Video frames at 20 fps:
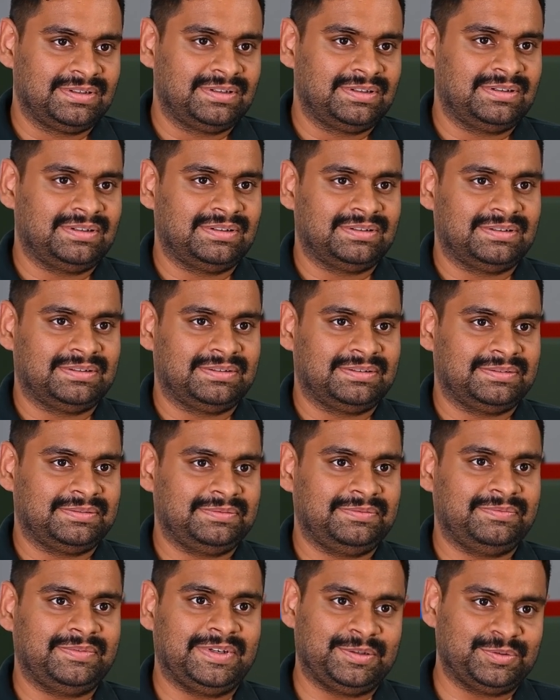
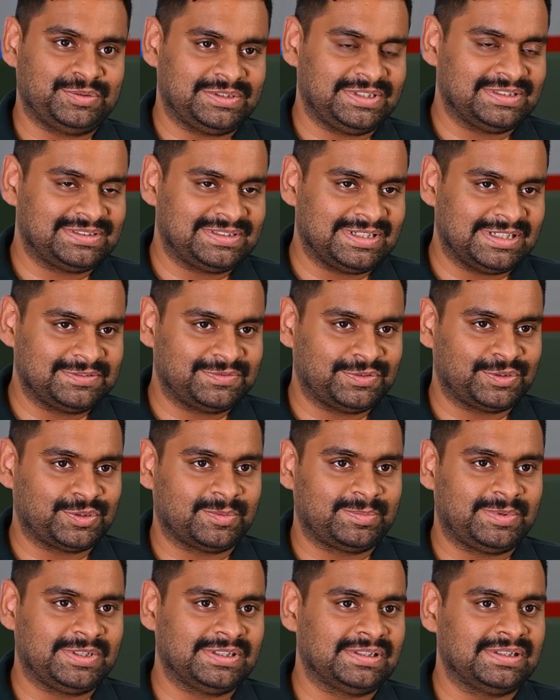where OCR stands for
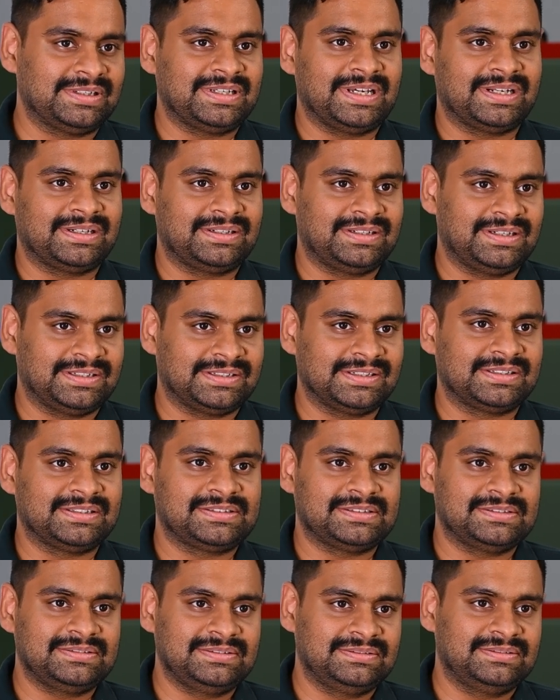optical character
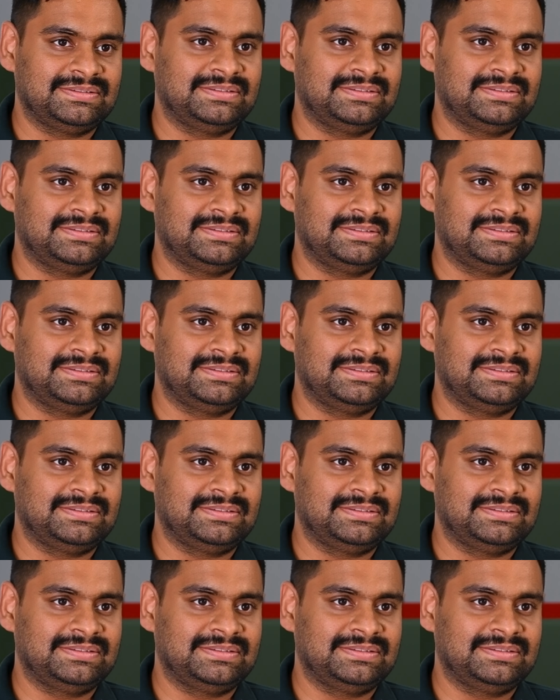recognition.